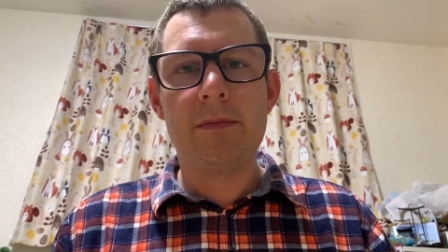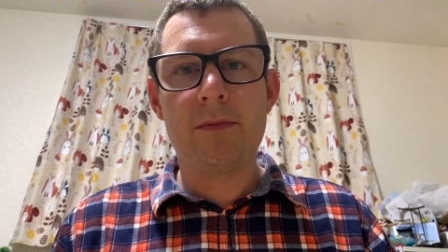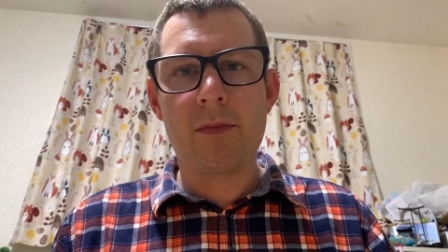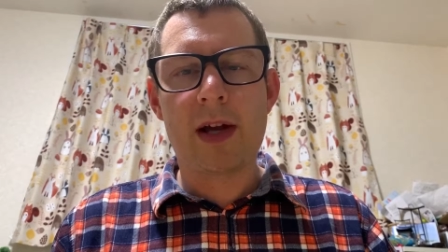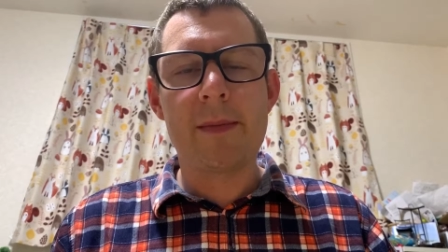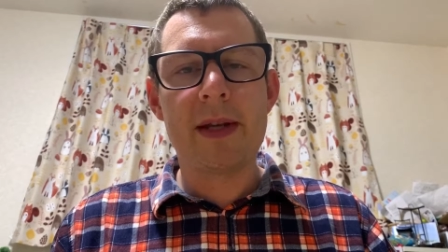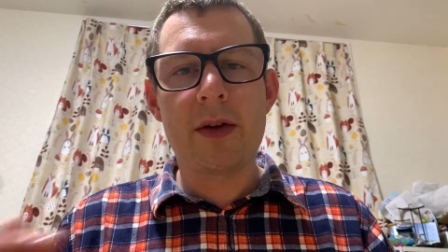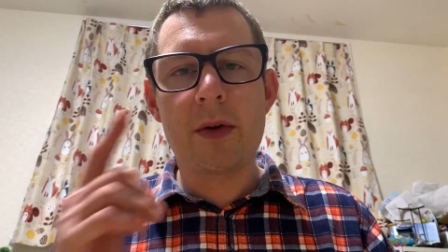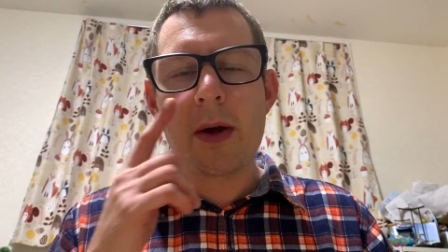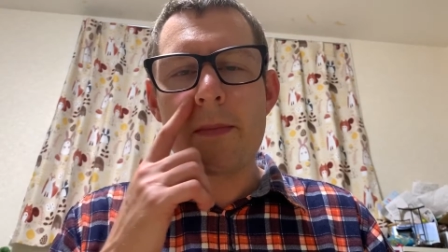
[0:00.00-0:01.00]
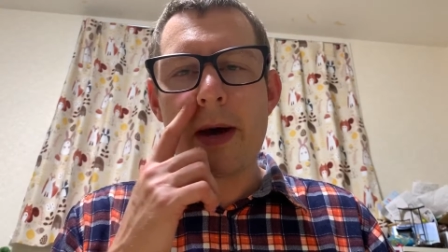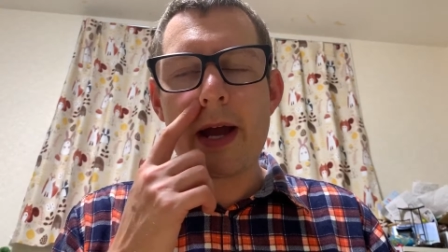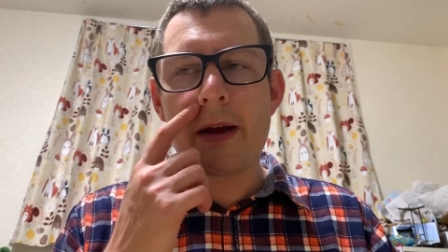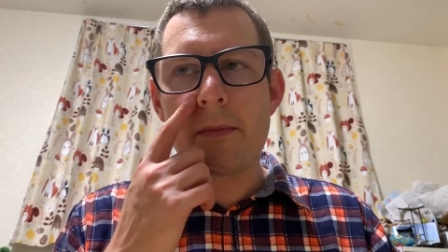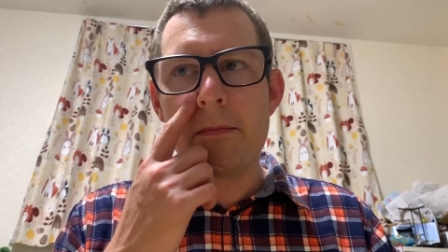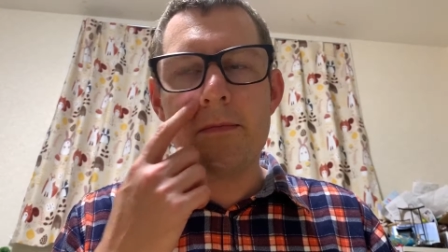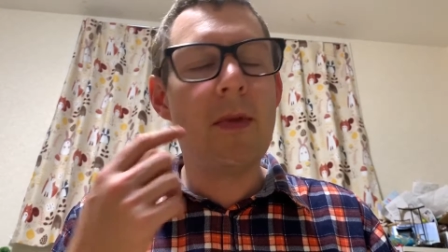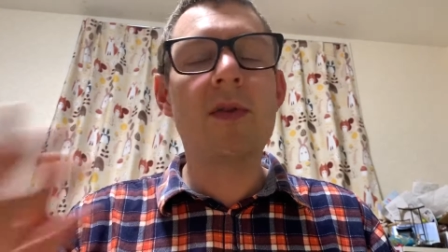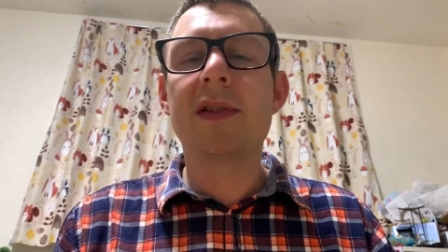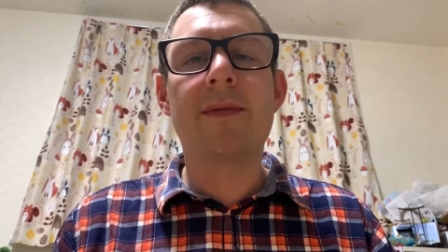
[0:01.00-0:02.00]
recommend Yo-Yo Empire
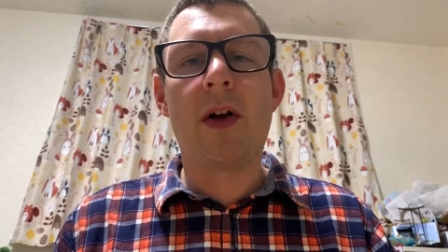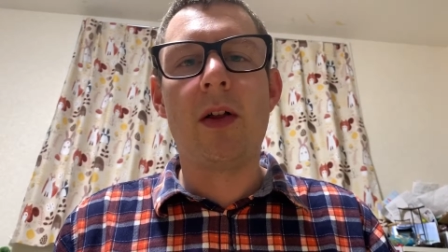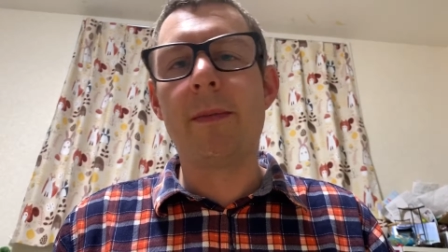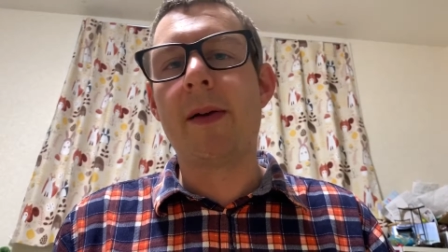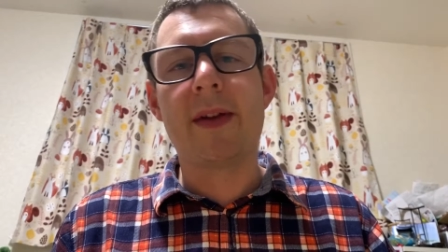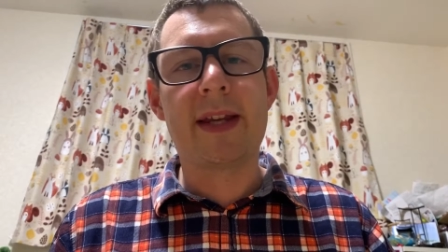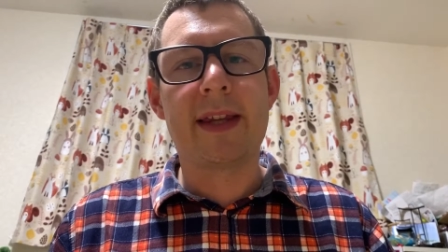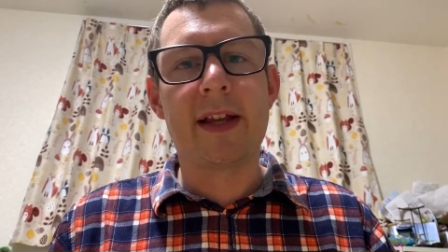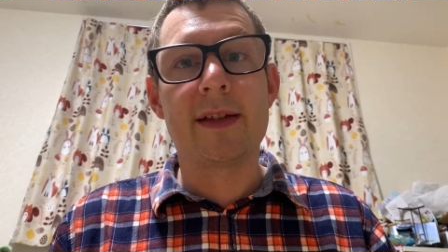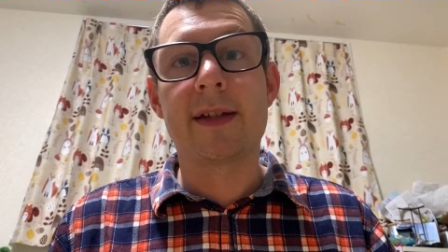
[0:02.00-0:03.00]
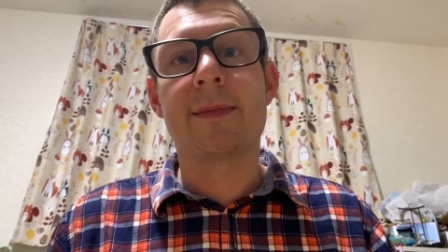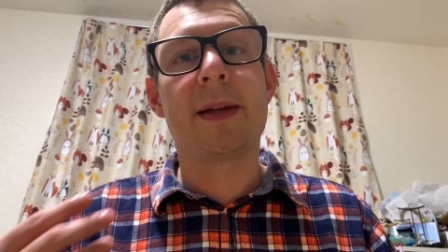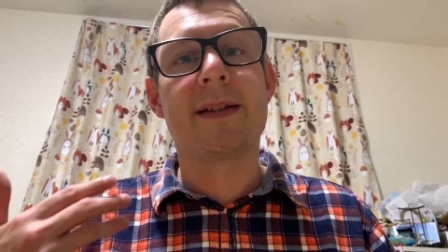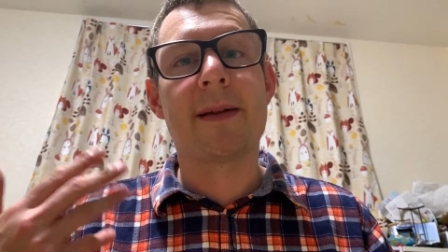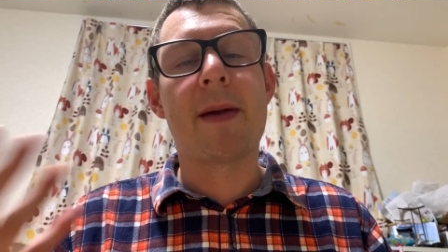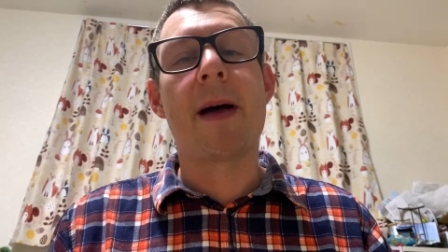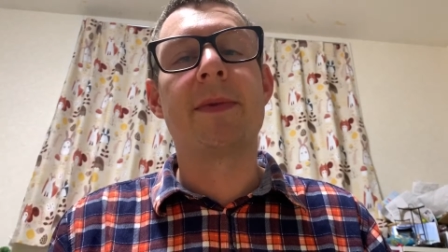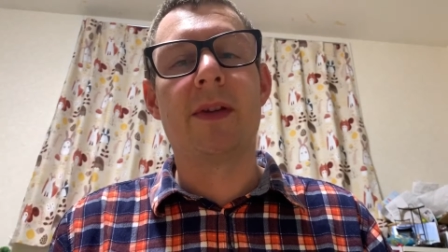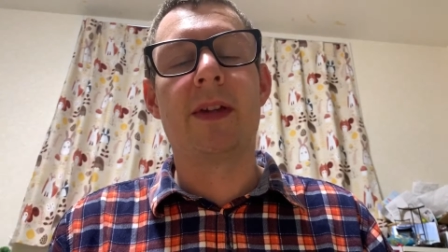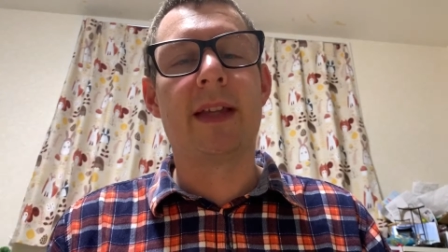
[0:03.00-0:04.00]
most of all above anything else, just because I'm
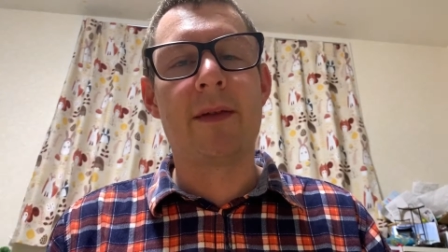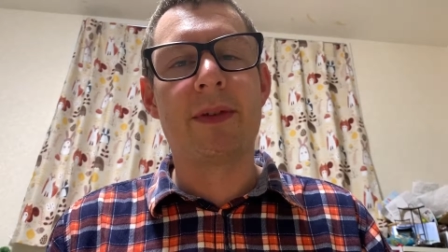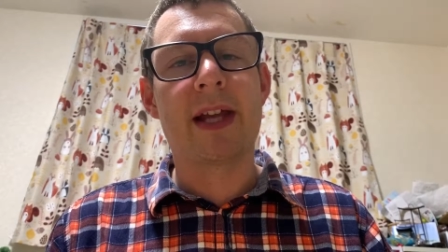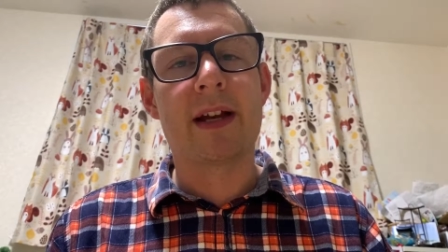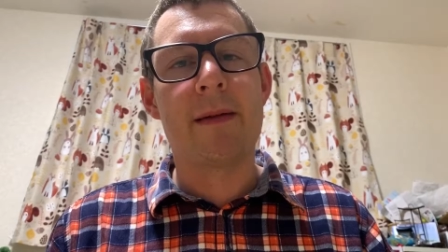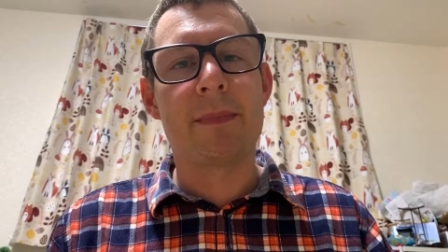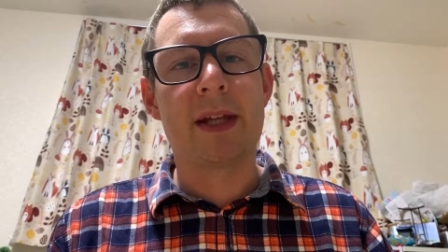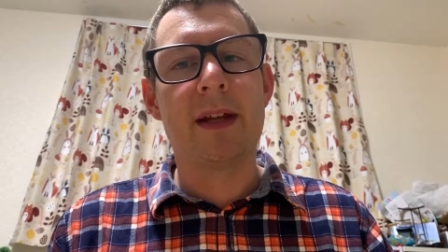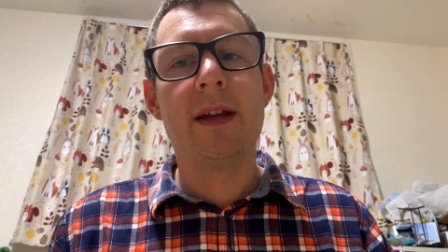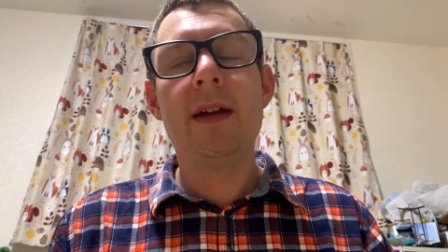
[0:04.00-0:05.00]
absolutely in love with that company.